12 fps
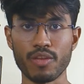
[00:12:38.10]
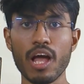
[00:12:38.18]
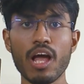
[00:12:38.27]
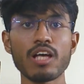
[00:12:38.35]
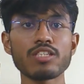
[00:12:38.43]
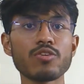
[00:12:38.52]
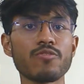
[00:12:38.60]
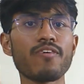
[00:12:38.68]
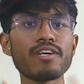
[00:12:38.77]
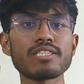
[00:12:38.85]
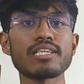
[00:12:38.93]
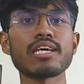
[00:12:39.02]
So
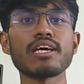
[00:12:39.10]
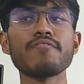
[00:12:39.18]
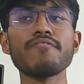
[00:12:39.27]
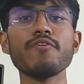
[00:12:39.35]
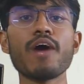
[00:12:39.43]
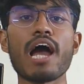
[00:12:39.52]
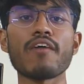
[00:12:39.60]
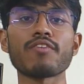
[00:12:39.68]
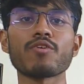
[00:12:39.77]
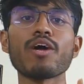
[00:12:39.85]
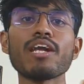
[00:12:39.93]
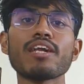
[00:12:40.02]
firstly, if you have
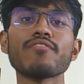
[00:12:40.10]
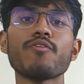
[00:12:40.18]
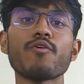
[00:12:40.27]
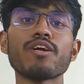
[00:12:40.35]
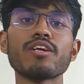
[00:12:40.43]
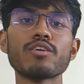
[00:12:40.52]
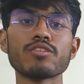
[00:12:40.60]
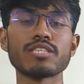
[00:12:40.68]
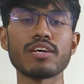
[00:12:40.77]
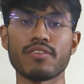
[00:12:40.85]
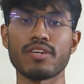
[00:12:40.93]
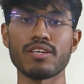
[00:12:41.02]

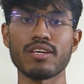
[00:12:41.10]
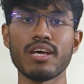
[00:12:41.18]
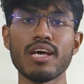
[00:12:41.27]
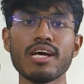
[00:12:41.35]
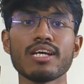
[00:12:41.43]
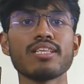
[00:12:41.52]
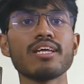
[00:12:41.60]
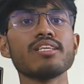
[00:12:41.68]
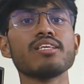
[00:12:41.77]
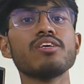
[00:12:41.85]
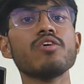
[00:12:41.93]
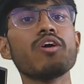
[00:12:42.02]
24/7, then
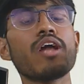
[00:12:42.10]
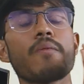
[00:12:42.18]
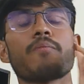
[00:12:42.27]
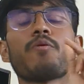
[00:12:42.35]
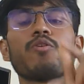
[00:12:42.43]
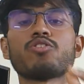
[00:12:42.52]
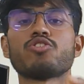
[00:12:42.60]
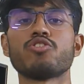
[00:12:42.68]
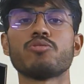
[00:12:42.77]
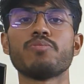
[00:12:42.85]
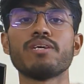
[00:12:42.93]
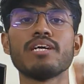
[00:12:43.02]
your approach should
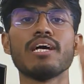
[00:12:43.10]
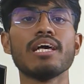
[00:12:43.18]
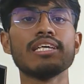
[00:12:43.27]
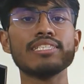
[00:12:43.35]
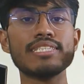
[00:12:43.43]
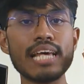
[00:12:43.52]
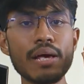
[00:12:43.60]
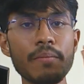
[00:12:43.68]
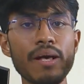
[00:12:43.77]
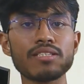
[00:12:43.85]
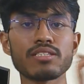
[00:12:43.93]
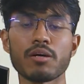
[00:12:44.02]
be same as
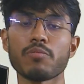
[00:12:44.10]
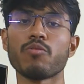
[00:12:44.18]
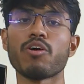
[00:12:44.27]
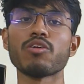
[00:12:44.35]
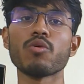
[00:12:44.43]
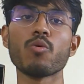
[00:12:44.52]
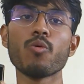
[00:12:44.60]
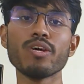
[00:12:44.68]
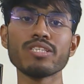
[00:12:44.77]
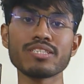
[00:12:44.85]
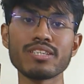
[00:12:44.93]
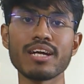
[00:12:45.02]
someone who is
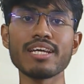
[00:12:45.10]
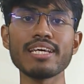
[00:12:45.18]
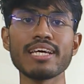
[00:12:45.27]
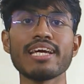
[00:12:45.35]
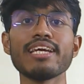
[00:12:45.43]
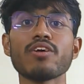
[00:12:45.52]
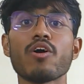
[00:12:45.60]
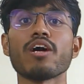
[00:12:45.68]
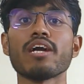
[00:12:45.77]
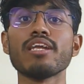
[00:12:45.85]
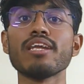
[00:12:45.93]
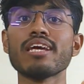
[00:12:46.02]
studying in
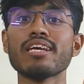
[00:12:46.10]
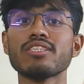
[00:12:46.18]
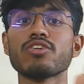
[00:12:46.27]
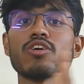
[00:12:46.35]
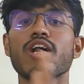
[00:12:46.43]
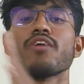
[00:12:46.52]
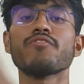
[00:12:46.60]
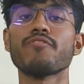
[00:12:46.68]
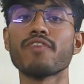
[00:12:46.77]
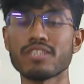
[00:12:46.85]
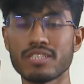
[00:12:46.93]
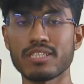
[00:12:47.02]
his or her
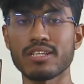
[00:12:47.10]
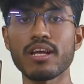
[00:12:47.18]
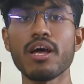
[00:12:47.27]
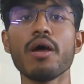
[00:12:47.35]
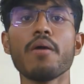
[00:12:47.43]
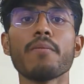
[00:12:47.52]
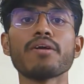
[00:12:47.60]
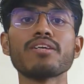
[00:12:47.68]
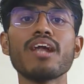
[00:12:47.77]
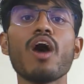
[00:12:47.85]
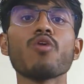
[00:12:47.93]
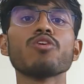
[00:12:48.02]
first year. But
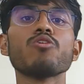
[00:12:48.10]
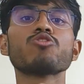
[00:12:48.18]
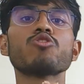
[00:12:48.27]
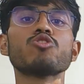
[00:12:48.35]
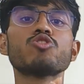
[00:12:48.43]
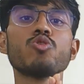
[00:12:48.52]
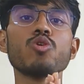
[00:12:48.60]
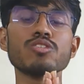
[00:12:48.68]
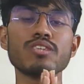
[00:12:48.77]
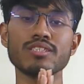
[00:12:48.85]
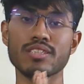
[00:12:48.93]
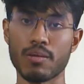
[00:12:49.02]
now you should choose the
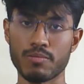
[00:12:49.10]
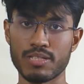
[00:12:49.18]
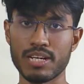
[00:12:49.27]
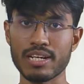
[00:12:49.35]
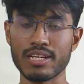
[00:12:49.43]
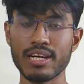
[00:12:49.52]
subject